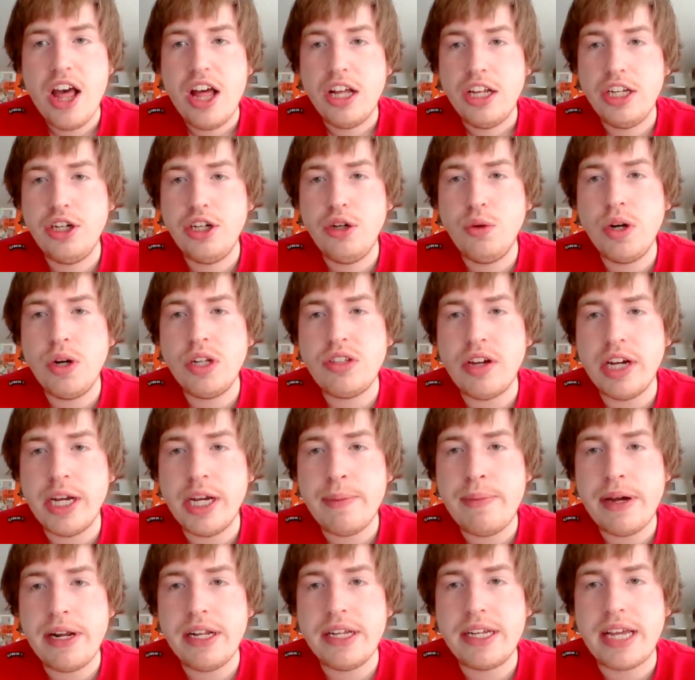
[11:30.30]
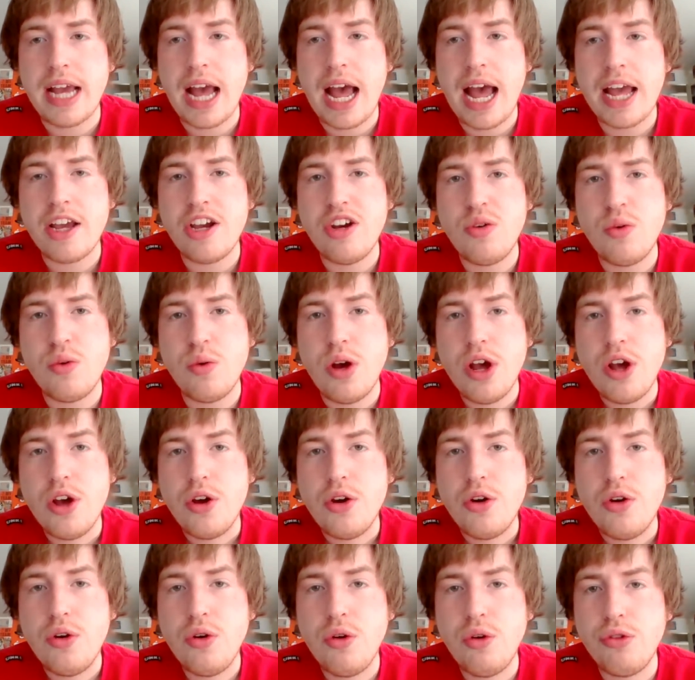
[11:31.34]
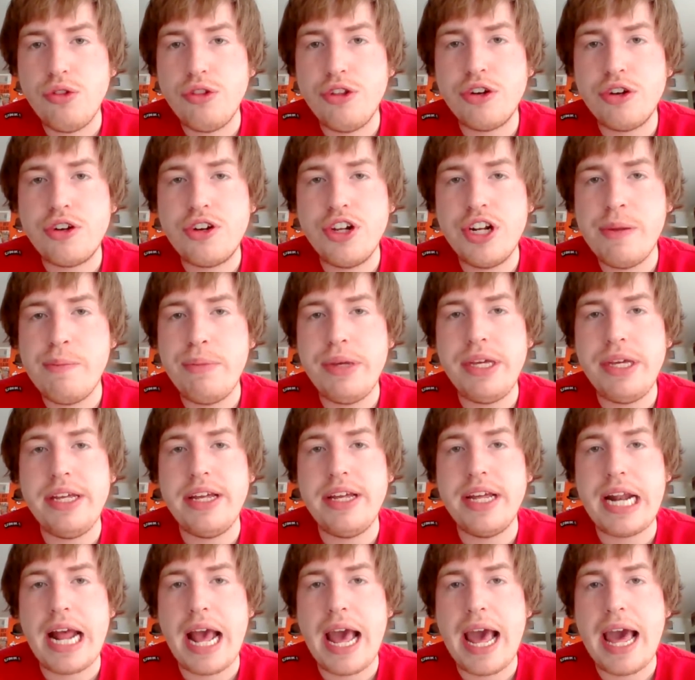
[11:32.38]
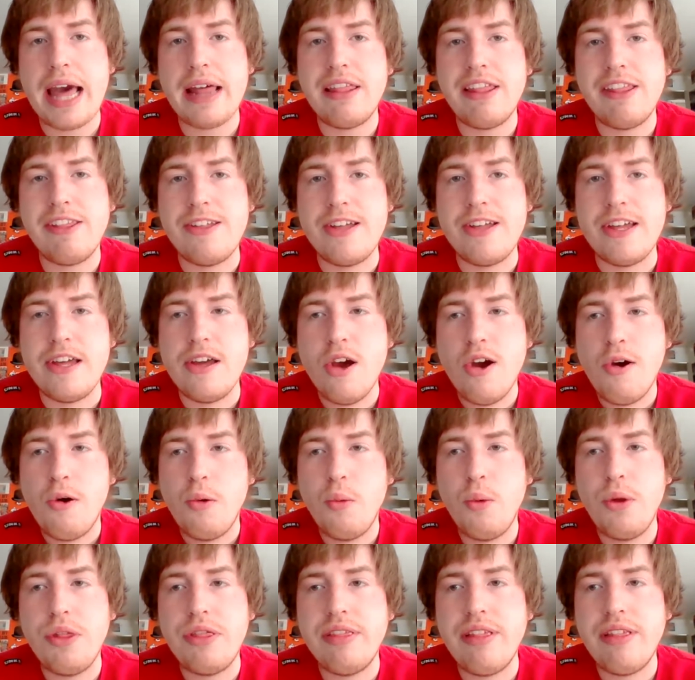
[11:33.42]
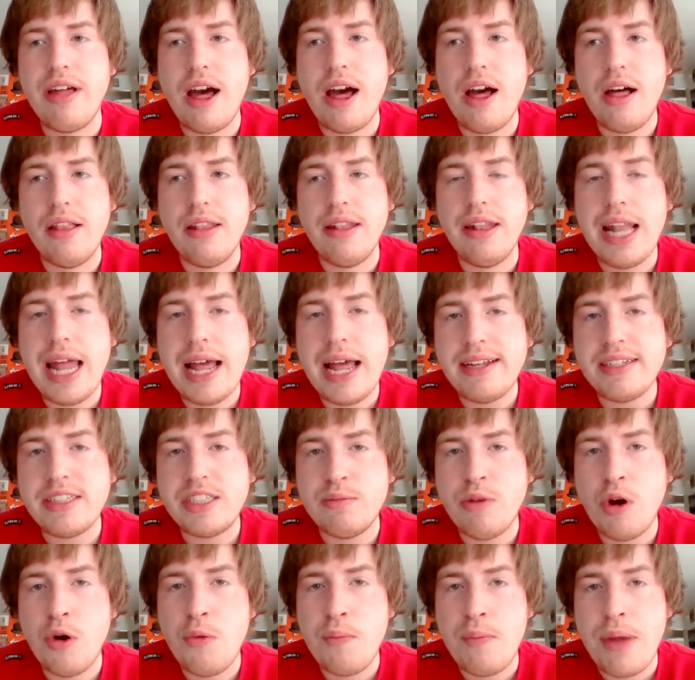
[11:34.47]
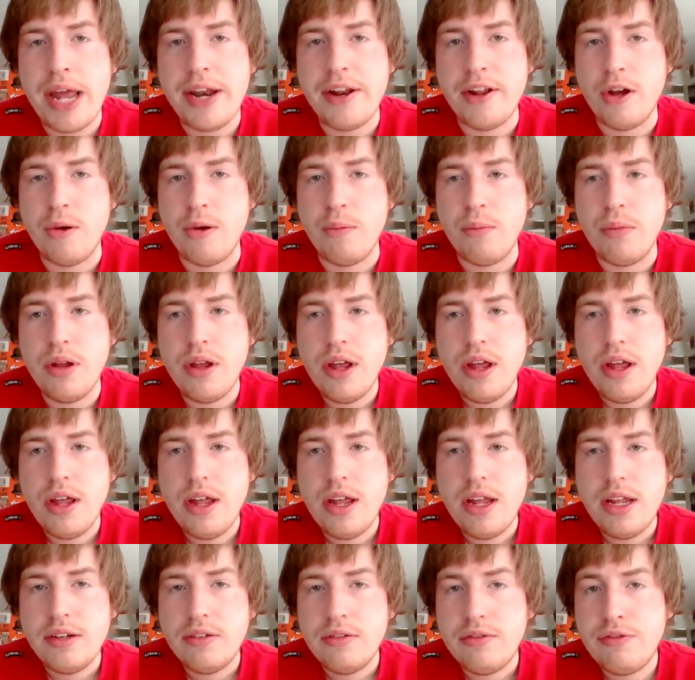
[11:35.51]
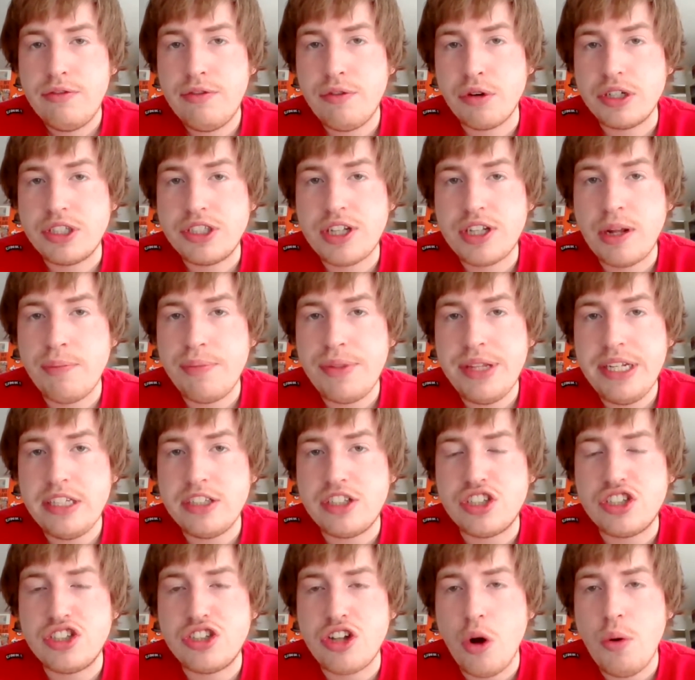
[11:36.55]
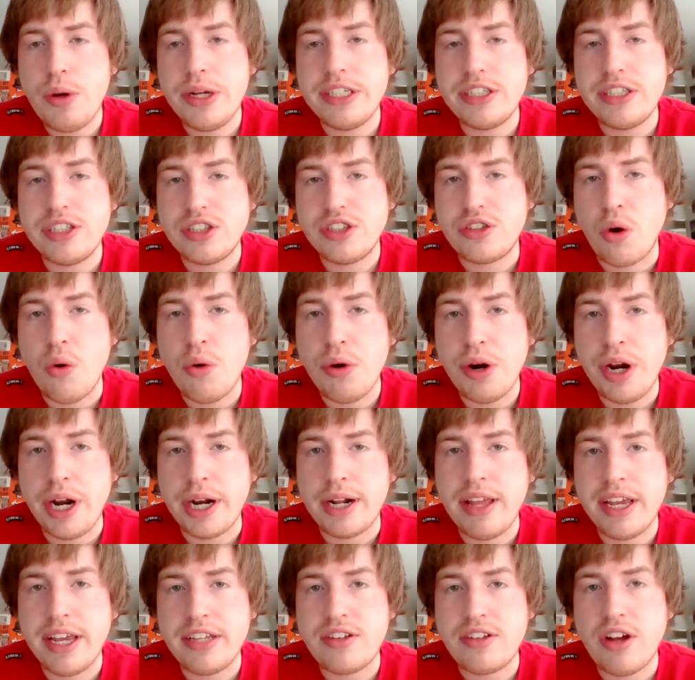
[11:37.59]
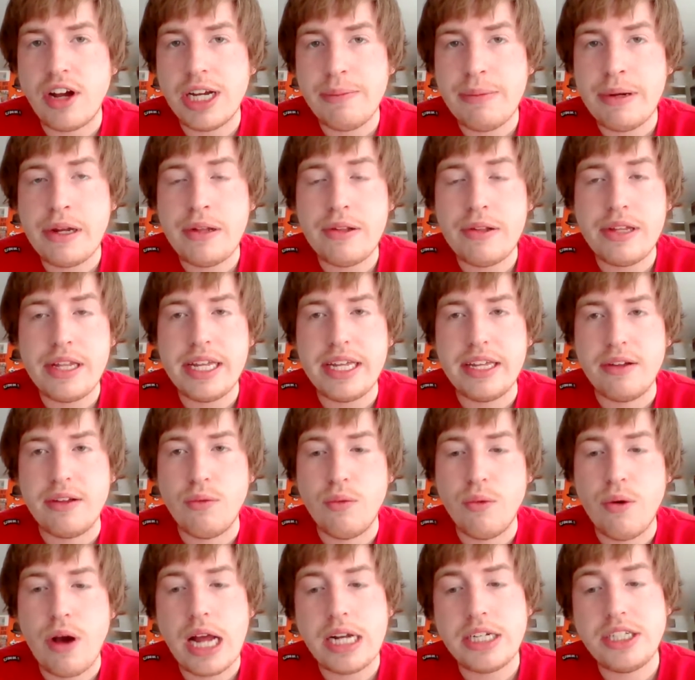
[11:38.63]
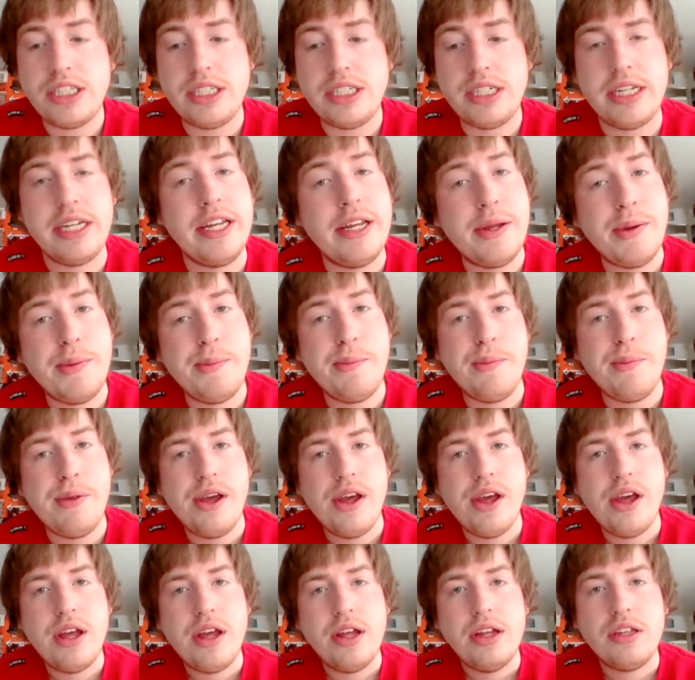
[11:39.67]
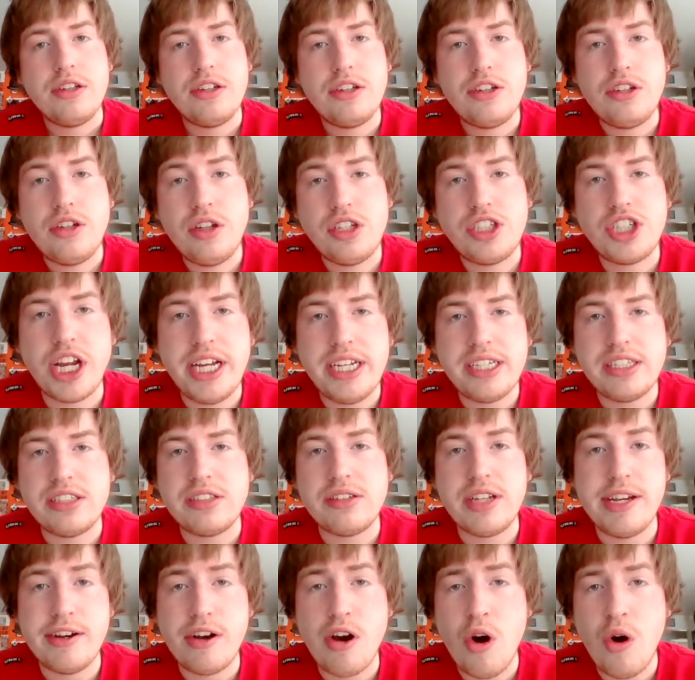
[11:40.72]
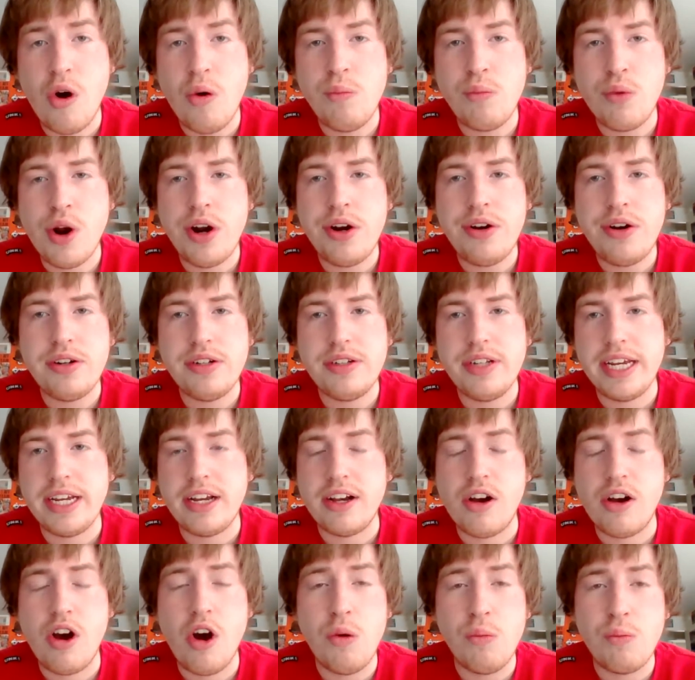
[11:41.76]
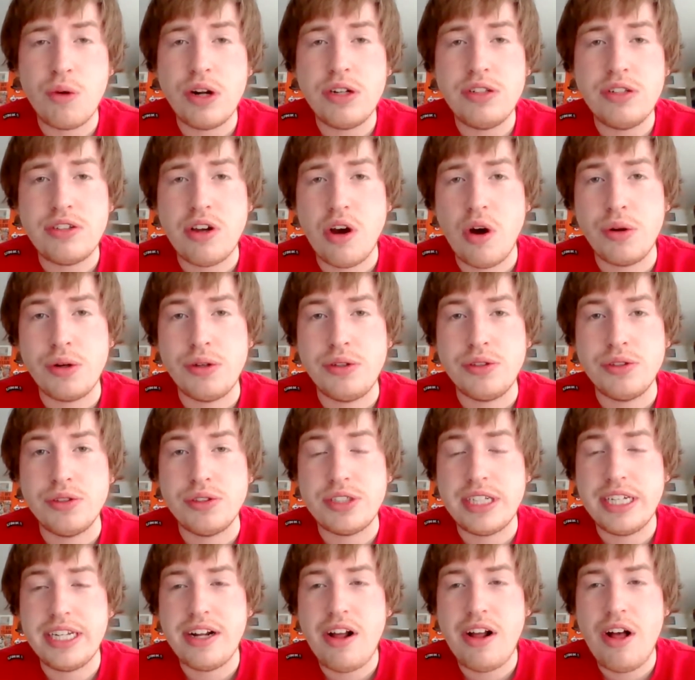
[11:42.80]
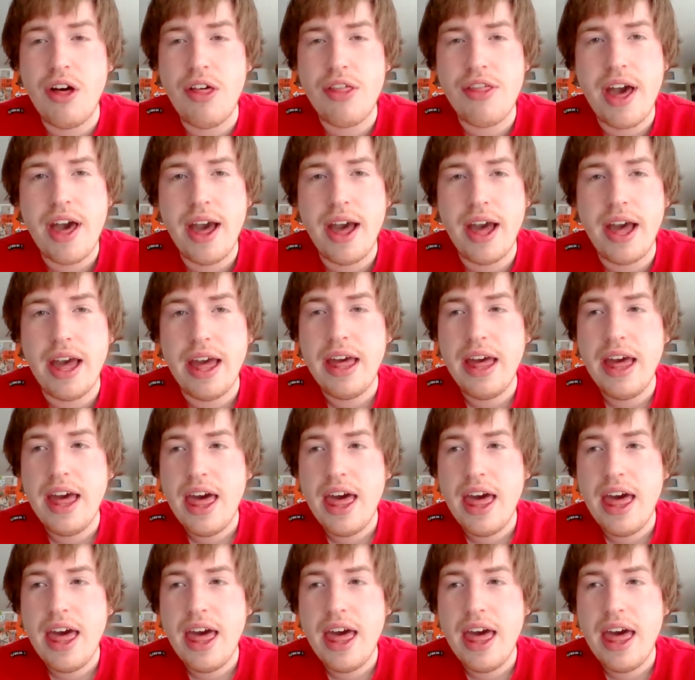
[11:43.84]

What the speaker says: you want to talk about a guy who there couldn't be an athlete with less momentum for something so historic. Like, talk about like watching him chase home run totals and all that.